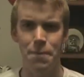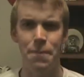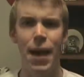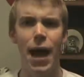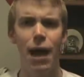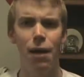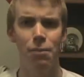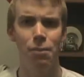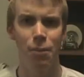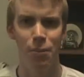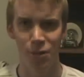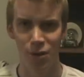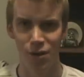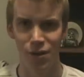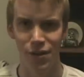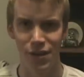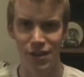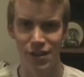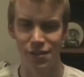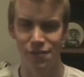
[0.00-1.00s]

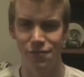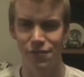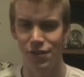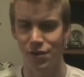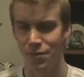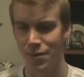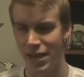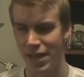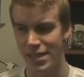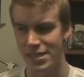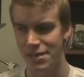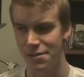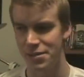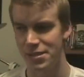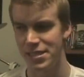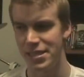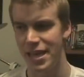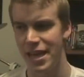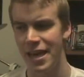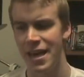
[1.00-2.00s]
palpable in the film, I guess I
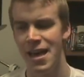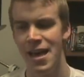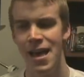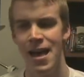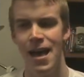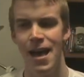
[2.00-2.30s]
would say.